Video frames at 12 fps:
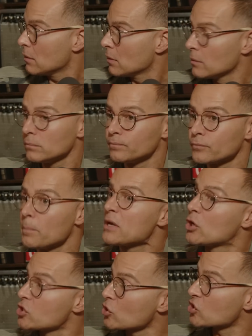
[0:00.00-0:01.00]
Well,
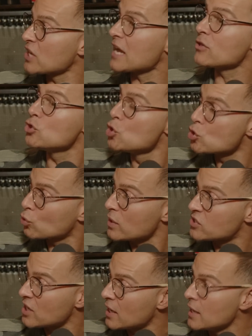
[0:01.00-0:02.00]
because they're saying the
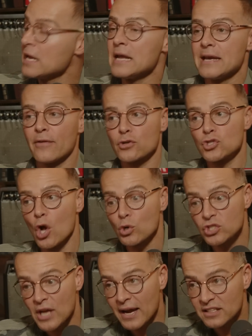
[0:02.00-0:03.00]
nutrients in it. Now, there's
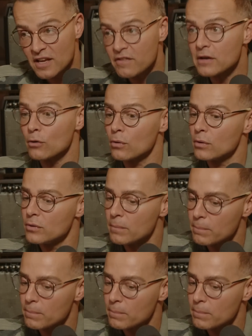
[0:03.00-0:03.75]
no scientific.